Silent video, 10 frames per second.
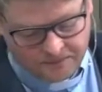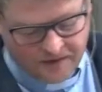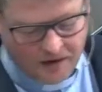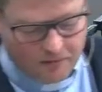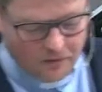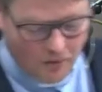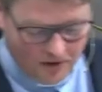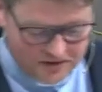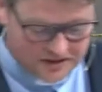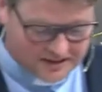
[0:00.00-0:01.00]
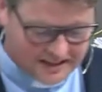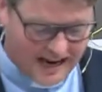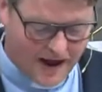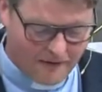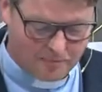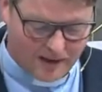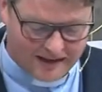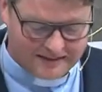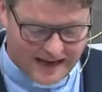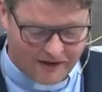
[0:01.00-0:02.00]
And we watch to see how it
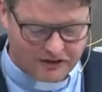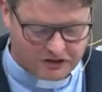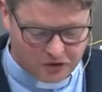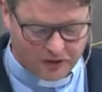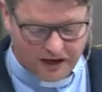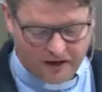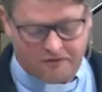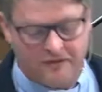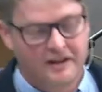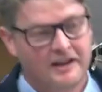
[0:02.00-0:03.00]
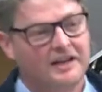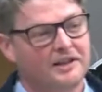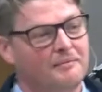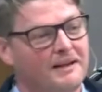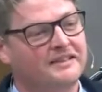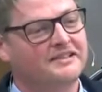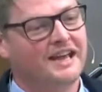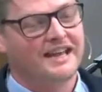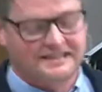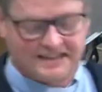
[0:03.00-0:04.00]
pans out. And sure enough, the message
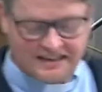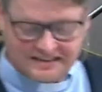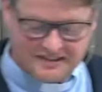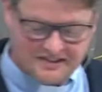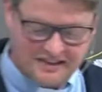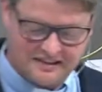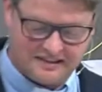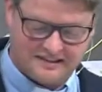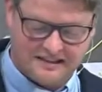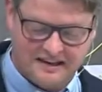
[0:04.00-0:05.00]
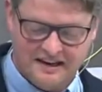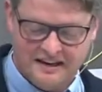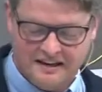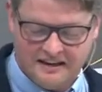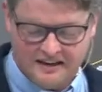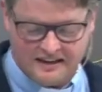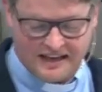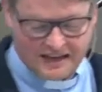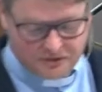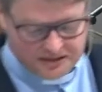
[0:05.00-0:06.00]
gets sent to Jesus.
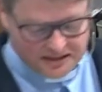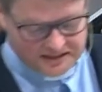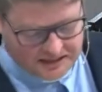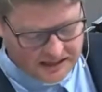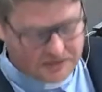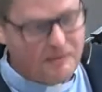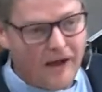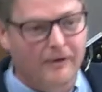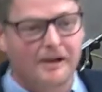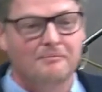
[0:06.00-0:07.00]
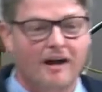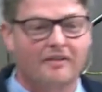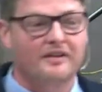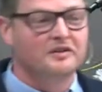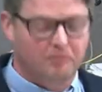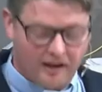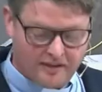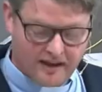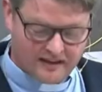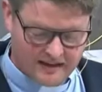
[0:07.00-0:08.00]
Lazarus is Mary and Martha's
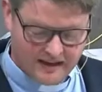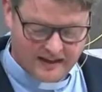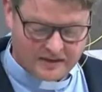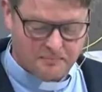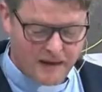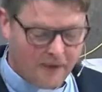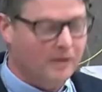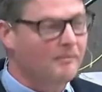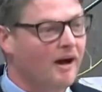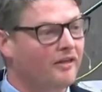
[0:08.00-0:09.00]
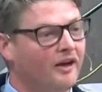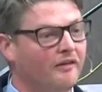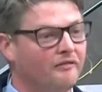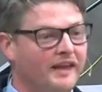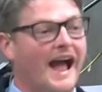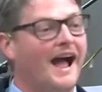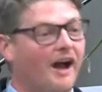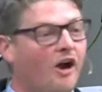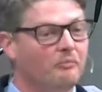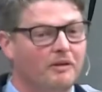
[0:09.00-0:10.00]
brother. That's Mary and Martha of the At
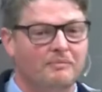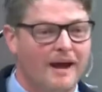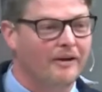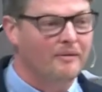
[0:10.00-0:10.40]
Home with Mary and